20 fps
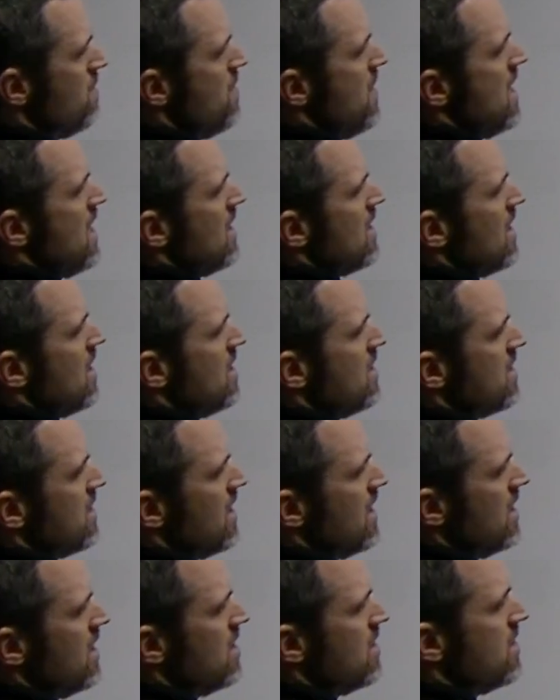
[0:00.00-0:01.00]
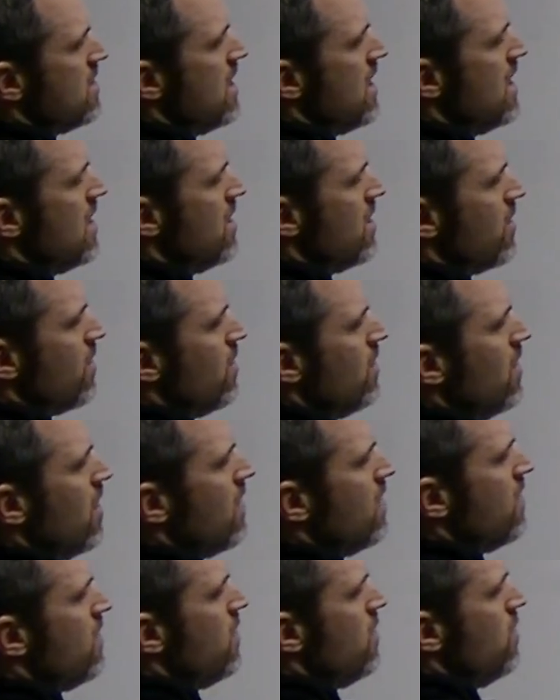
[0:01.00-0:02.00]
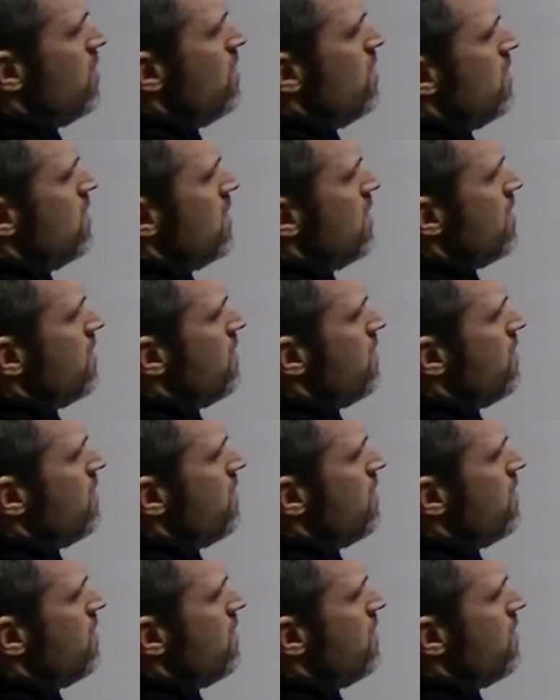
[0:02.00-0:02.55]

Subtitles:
make this is the integral of u to the